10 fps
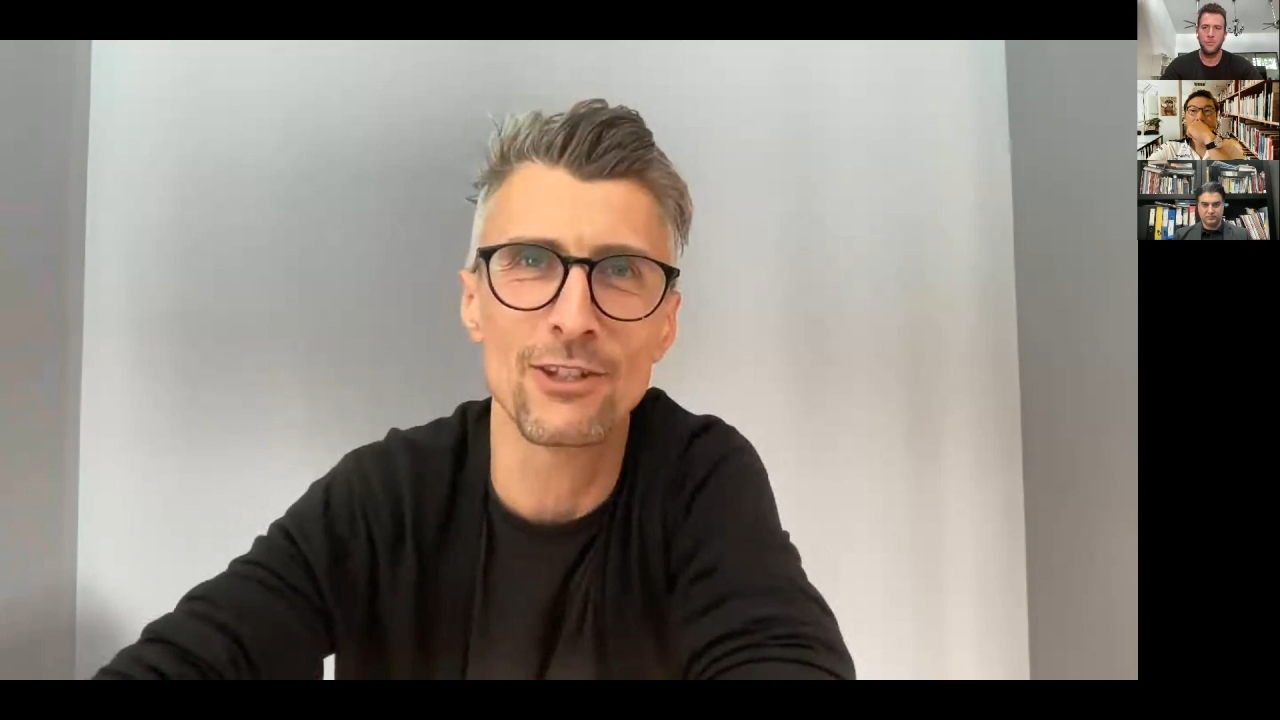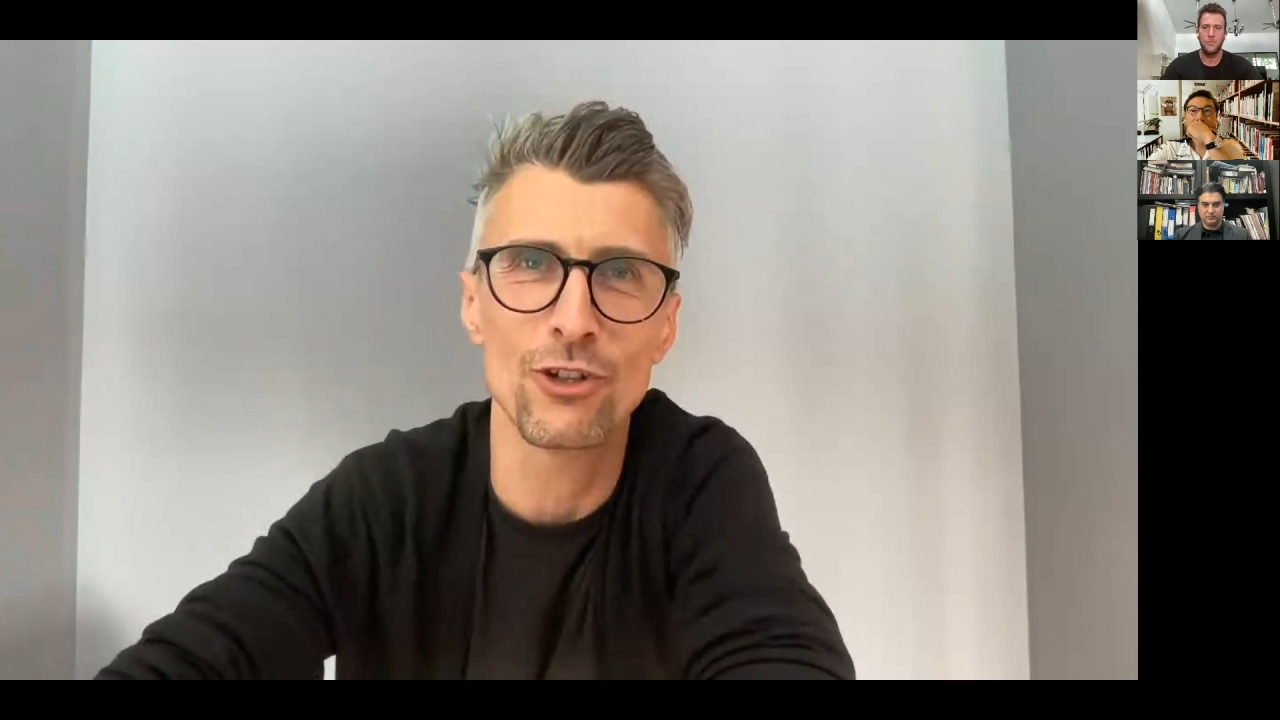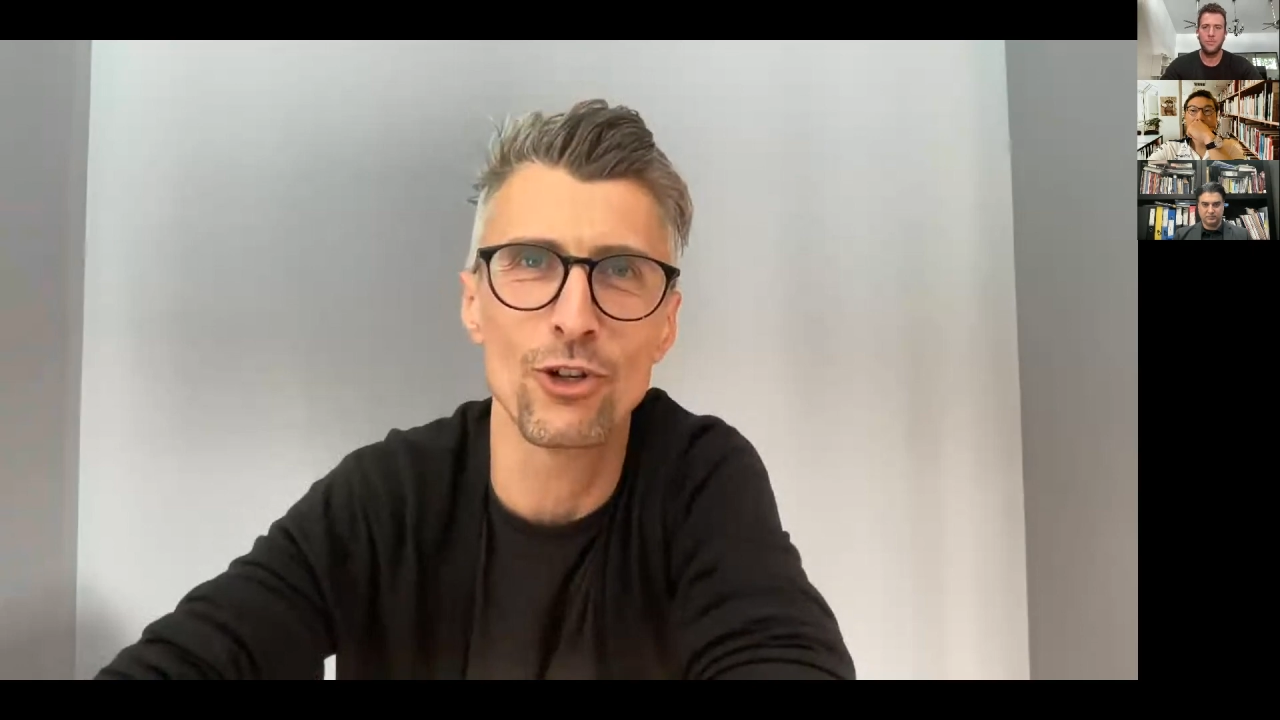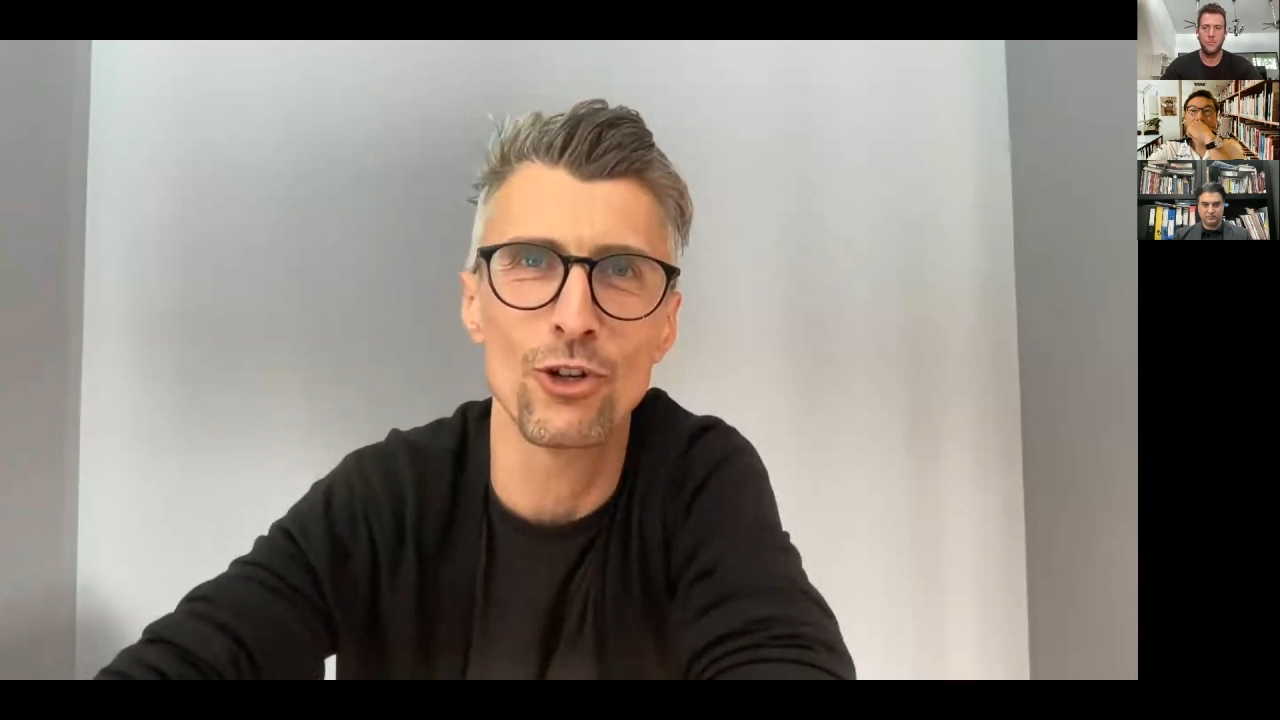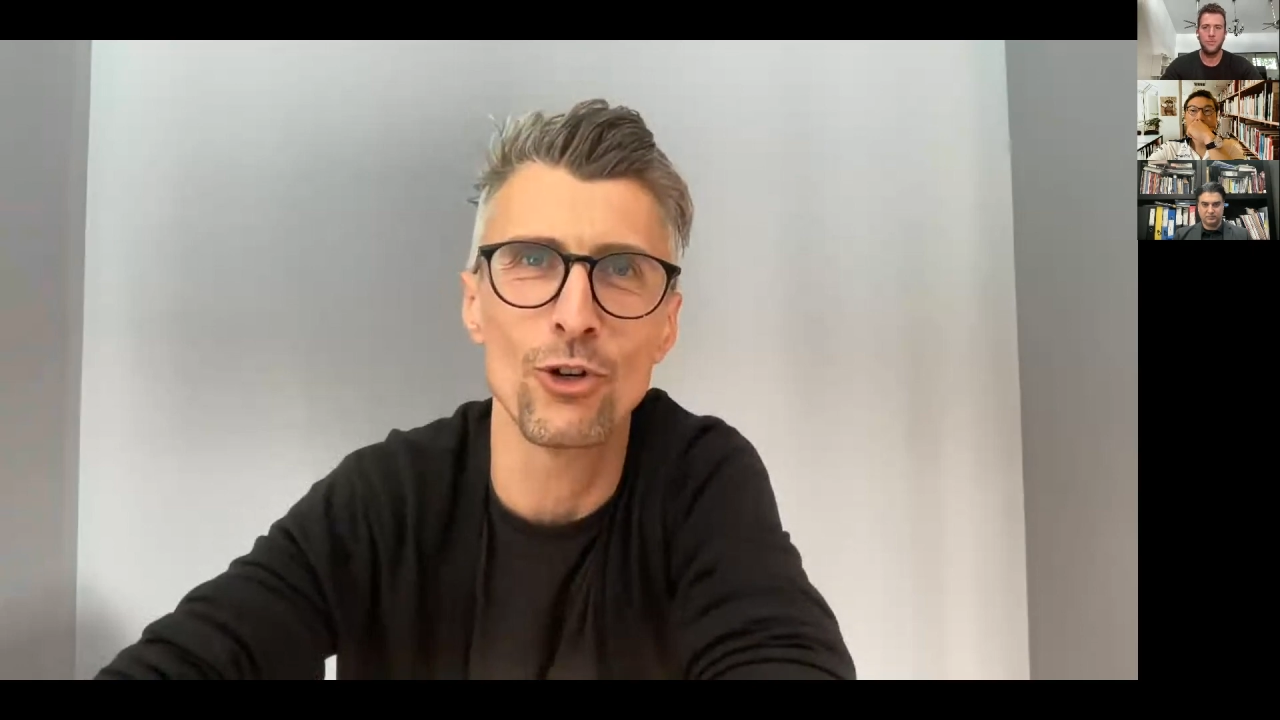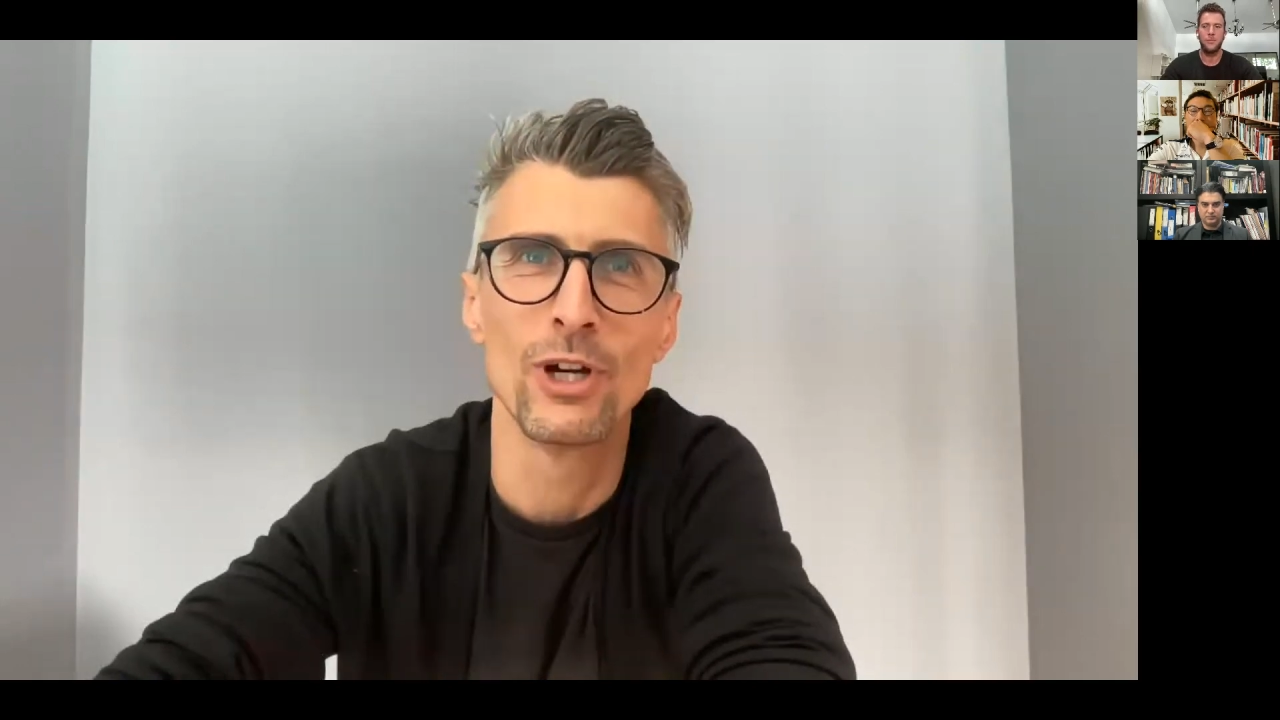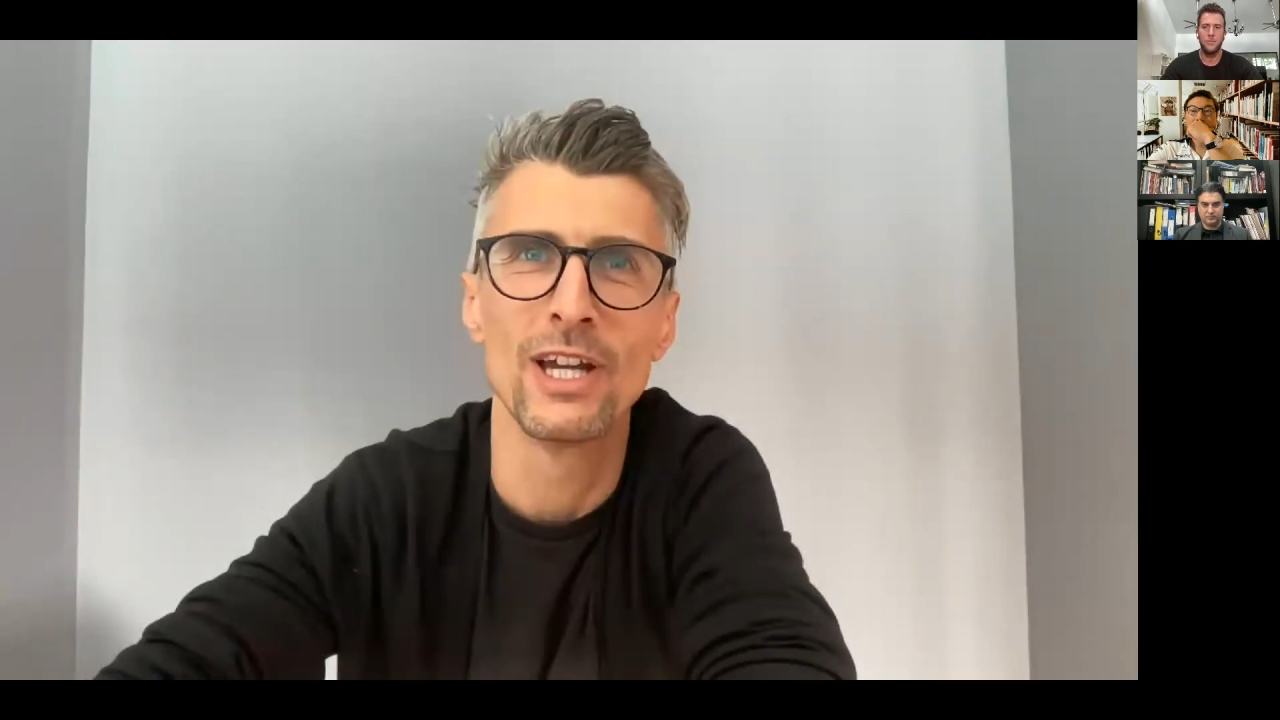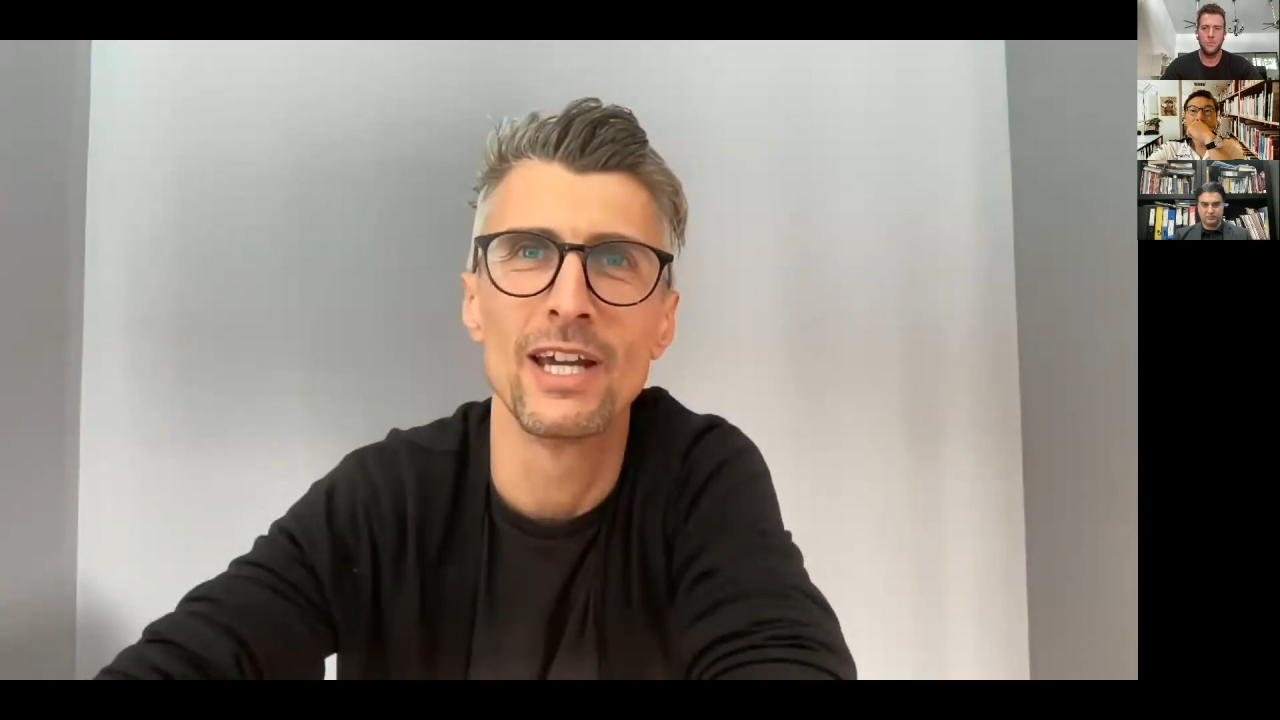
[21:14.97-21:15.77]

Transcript: to